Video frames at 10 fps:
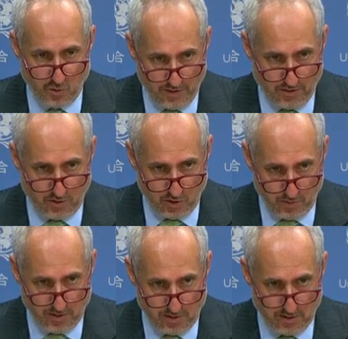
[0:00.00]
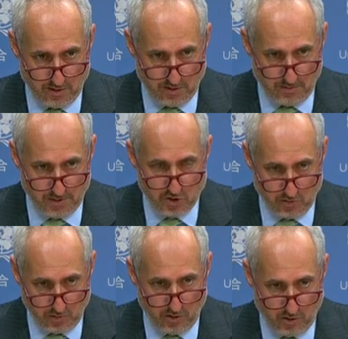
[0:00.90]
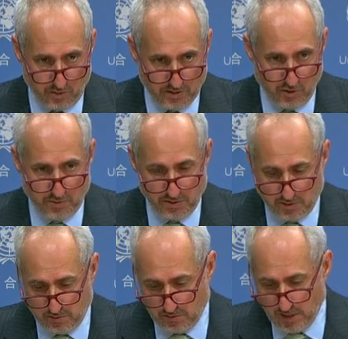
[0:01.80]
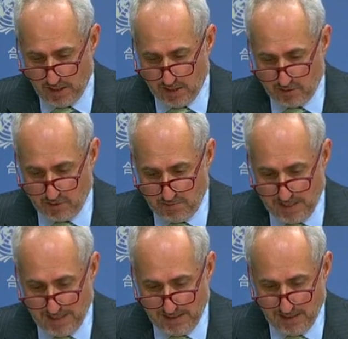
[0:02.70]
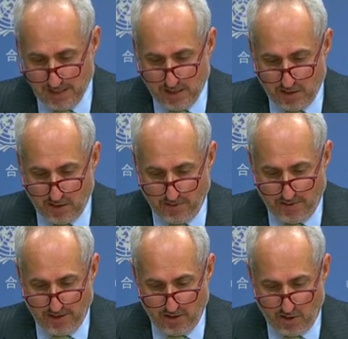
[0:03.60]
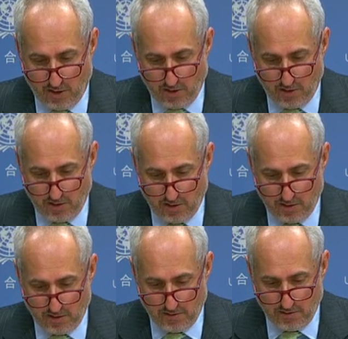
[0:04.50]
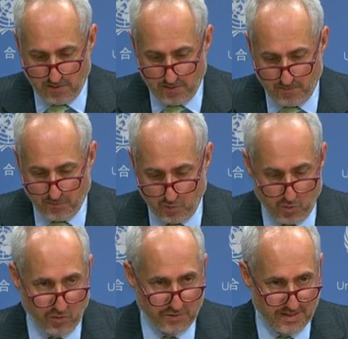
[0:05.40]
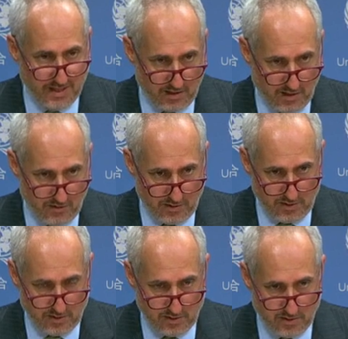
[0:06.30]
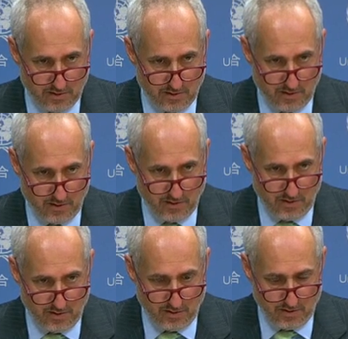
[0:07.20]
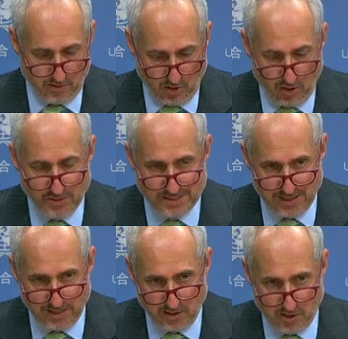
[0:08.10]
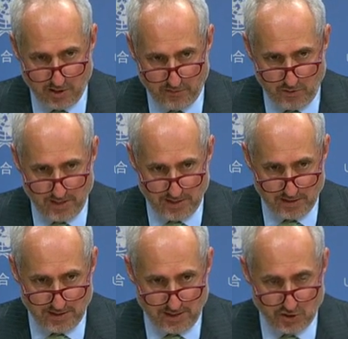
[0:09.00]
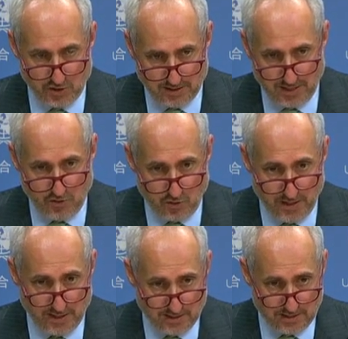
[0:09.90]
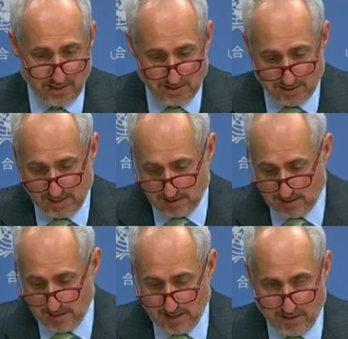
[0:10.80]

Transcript: with the Cuban uh, mission. We're always open to to meeting. Uh, there are uh, rules that govern the hosting of the United Nations in the United States, as